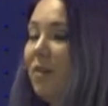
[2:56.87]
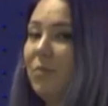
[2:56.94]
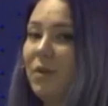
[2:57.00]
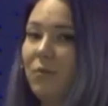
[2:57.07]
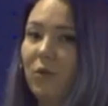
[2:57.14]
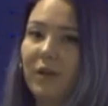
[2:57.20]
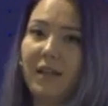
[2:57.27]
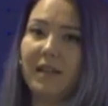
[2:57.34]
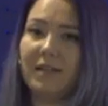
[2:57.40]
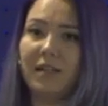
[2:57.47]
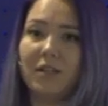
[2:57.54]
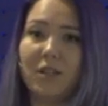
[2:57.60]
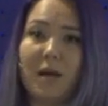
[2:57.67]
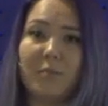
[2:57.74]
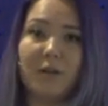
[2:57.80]
I've been working as
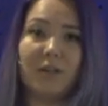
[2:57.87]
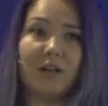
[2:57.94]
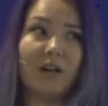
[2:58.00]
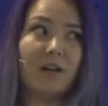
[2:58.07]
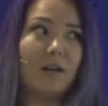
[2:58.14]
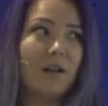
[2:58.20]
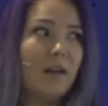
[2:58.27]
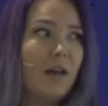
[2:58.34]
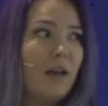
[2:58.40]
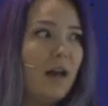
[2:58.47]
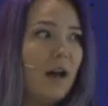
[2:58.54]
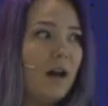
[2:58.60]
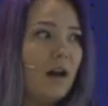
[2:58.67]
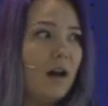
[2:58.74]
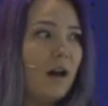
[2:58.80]
an interpreter.
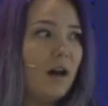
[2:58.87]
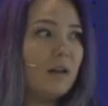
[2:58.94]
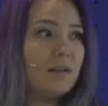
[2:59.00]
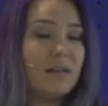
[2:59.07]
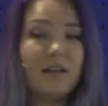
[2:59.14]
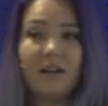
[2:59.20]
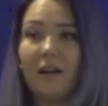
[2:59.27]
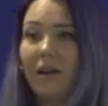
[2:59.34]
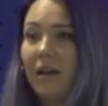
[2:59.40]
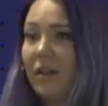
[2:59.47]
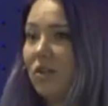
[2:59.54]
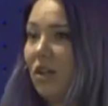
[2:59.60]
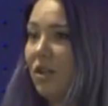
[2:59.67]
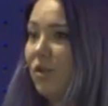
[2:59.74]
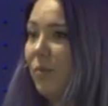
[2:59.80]
Then
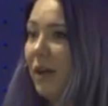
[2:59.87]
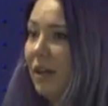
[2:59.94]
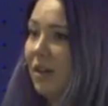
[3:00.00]
I changed my